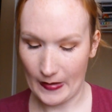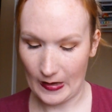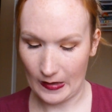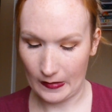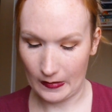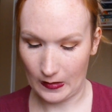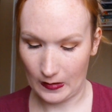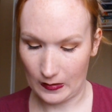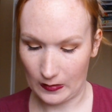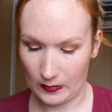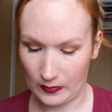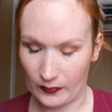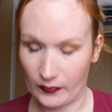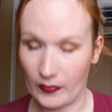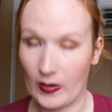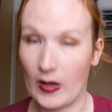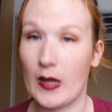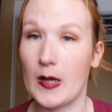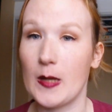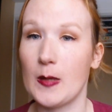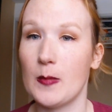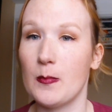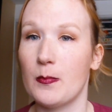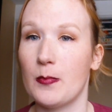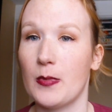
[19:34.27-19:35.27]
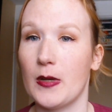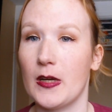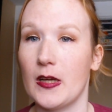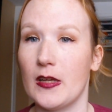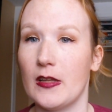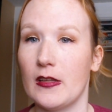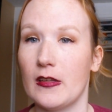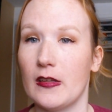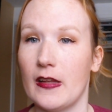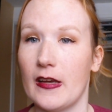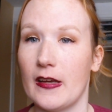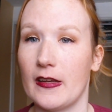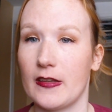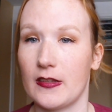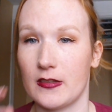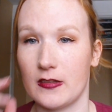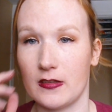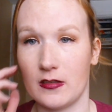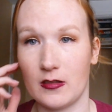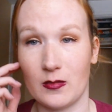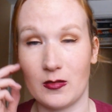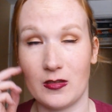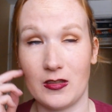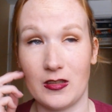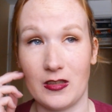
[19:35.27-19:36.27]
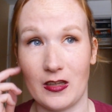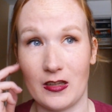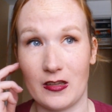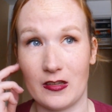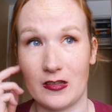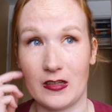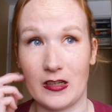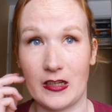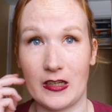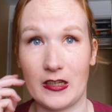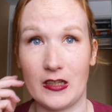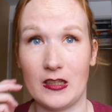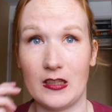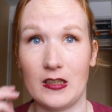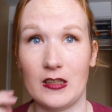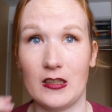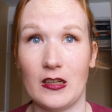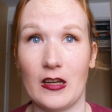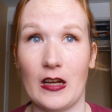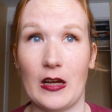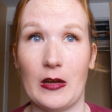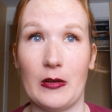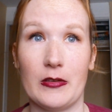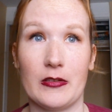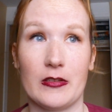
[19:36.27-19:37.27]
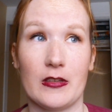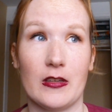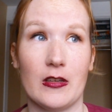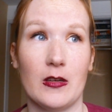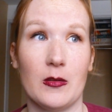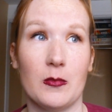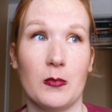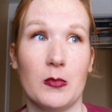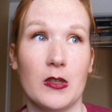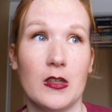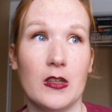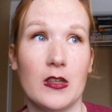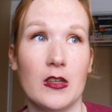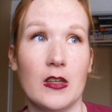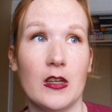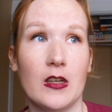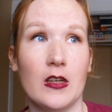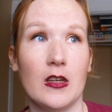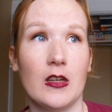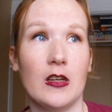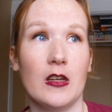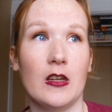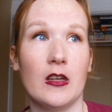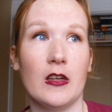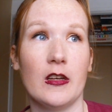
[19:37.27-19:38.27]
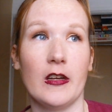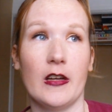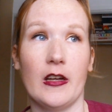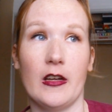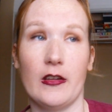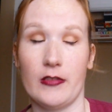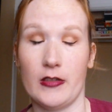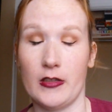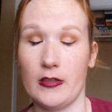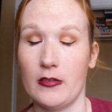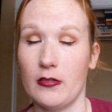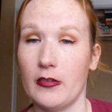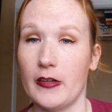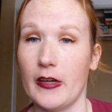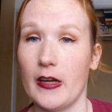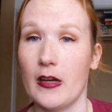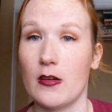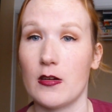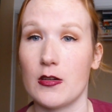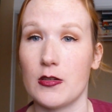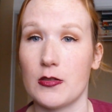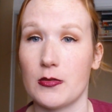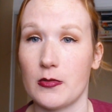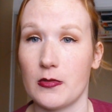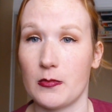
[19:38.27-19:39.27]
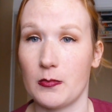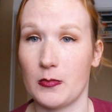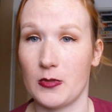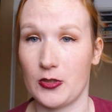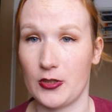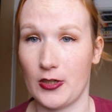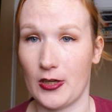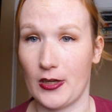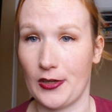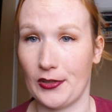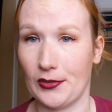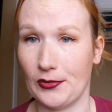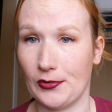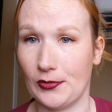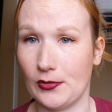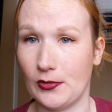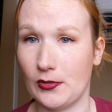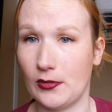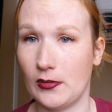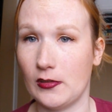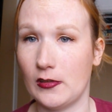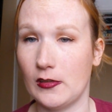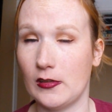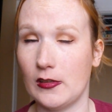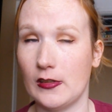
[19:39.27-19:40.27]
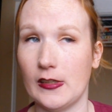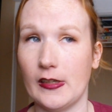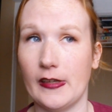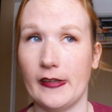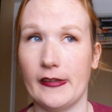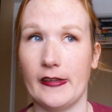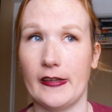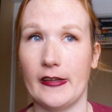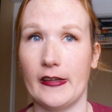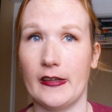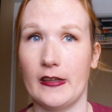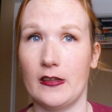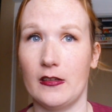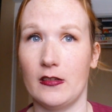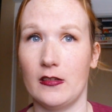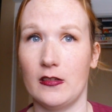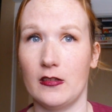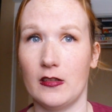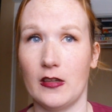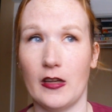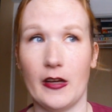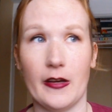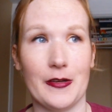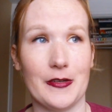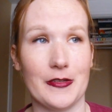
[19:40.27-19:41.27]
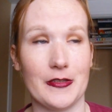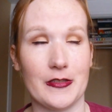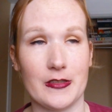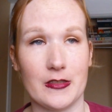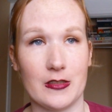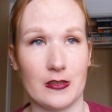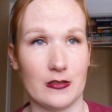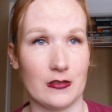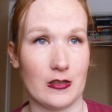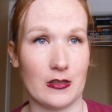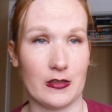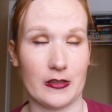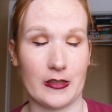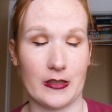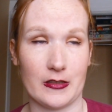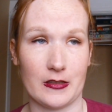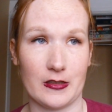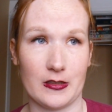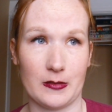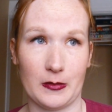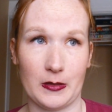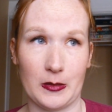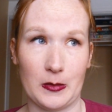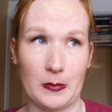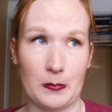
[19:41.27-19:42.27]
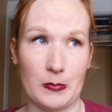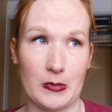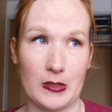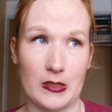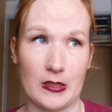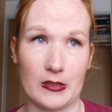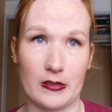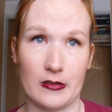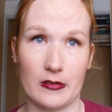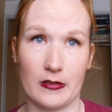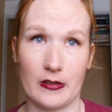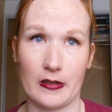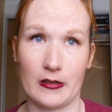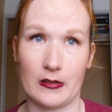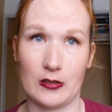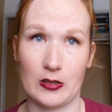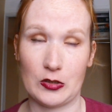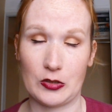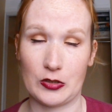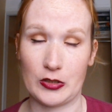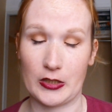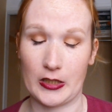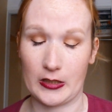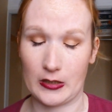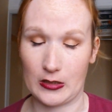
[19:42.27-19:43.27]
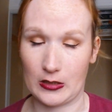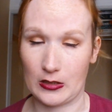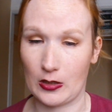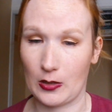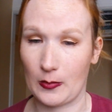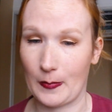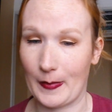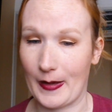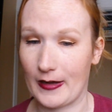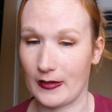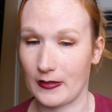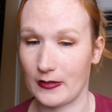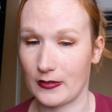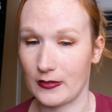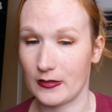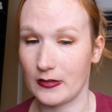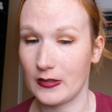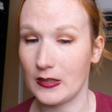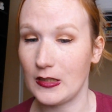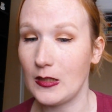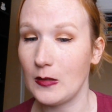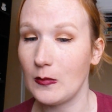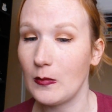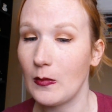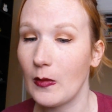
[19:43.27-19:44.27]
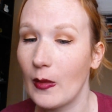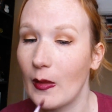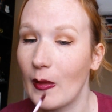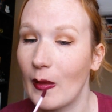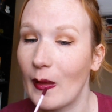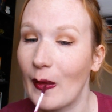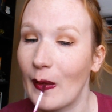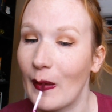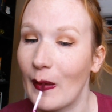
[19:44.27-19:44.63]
then it's fine, but the other night I was up every 3 hours with Michelle, and then I would still not get sleep and usually I can go back to sleep.